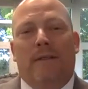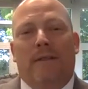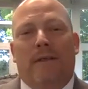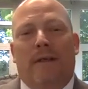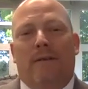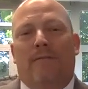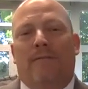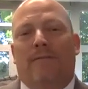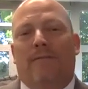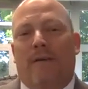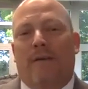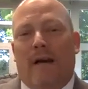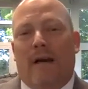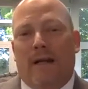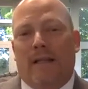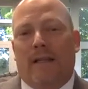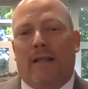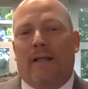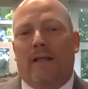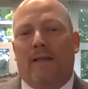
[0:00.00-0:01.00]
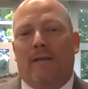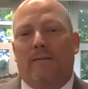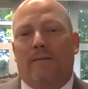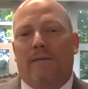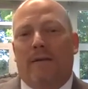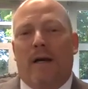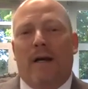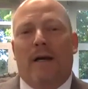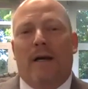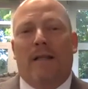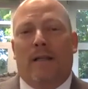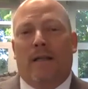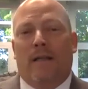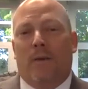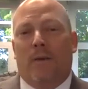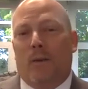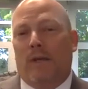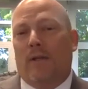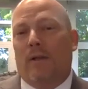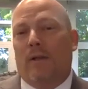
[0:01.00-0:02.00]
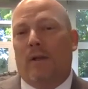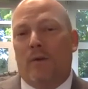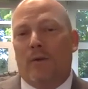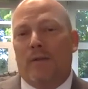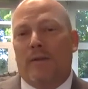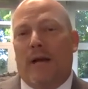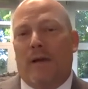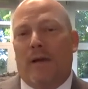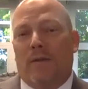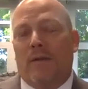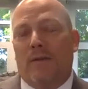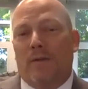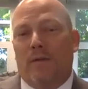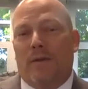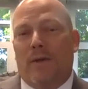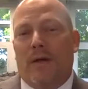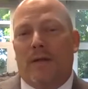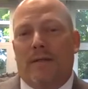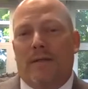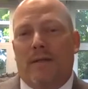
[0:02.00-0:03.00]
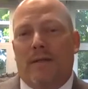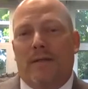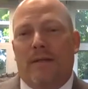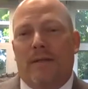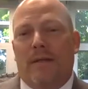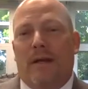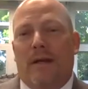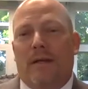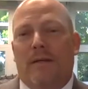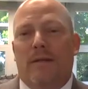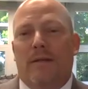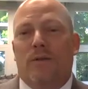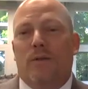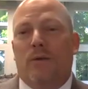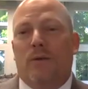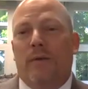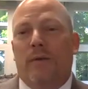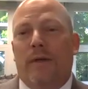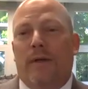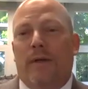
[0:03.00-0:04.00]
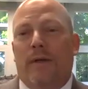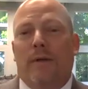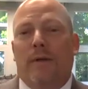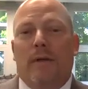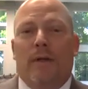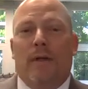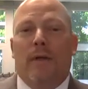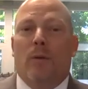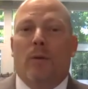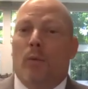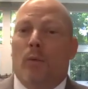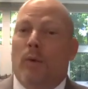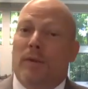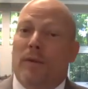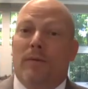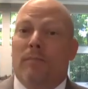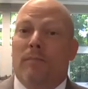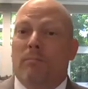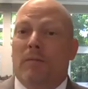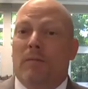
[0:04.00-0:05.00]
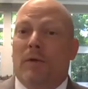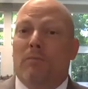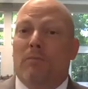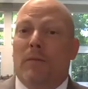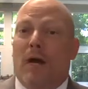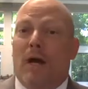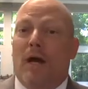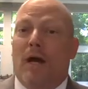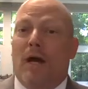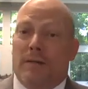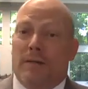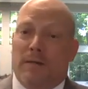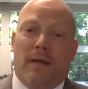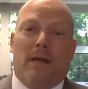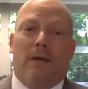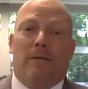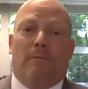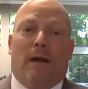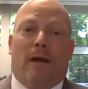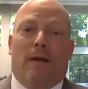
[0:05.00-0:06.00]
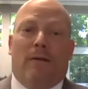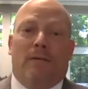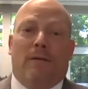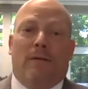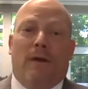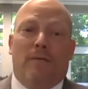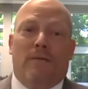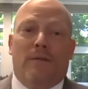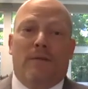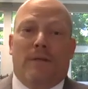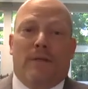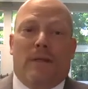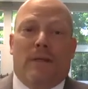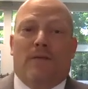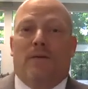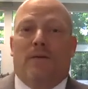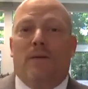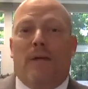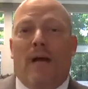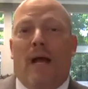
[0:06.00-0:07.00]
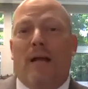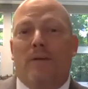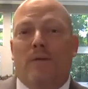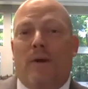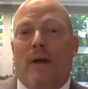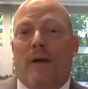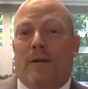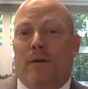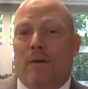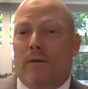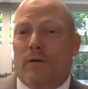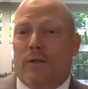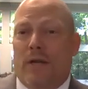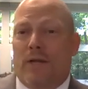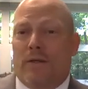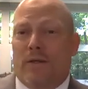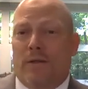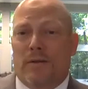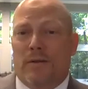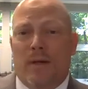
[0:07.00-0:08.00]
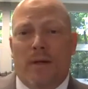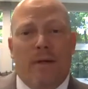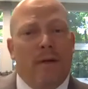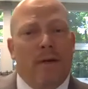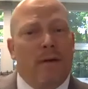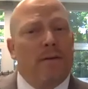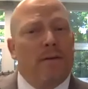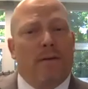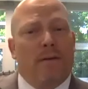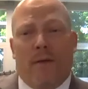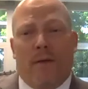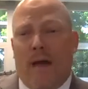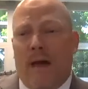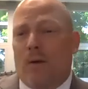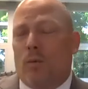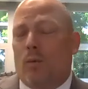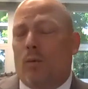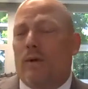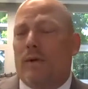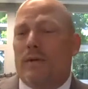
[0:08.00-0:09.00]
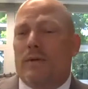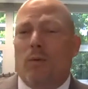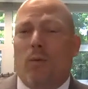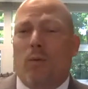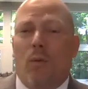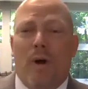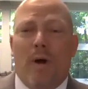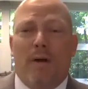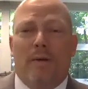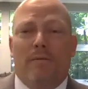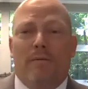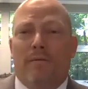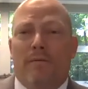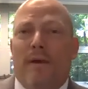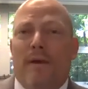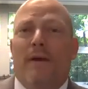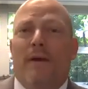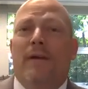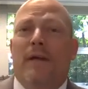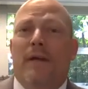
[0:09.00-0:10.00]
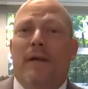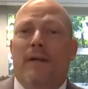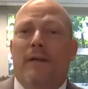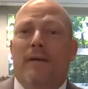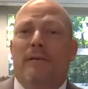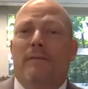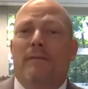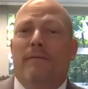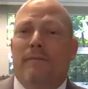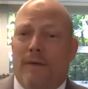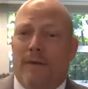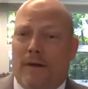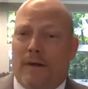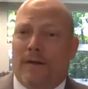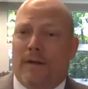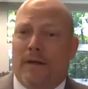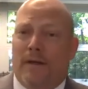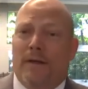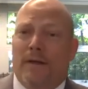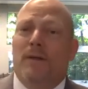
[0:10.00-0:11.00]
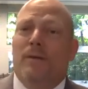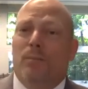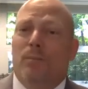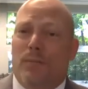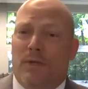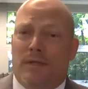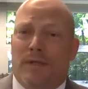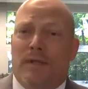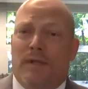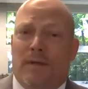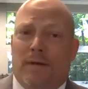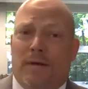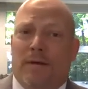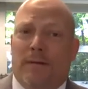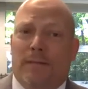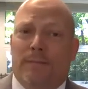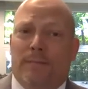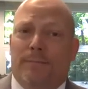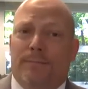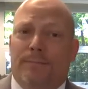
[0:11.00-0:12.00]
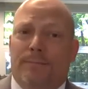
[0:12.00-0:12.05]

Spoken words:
And finally, we closed out the 2018-19 school year with a second round of successful contract negotiations. That was one very, very busy year.